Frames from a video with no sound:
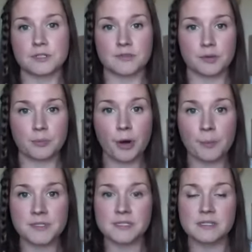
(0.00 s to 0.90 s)
different
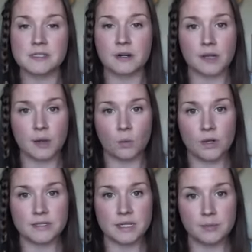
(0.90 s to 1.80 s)
purposes that aren't like
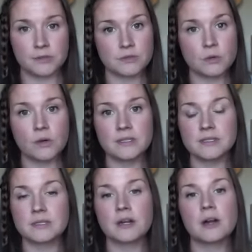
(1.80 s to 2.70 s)
one type use toys,
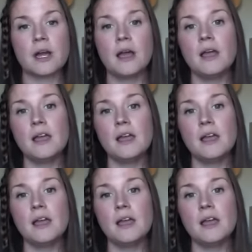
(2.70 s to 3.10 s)
etc.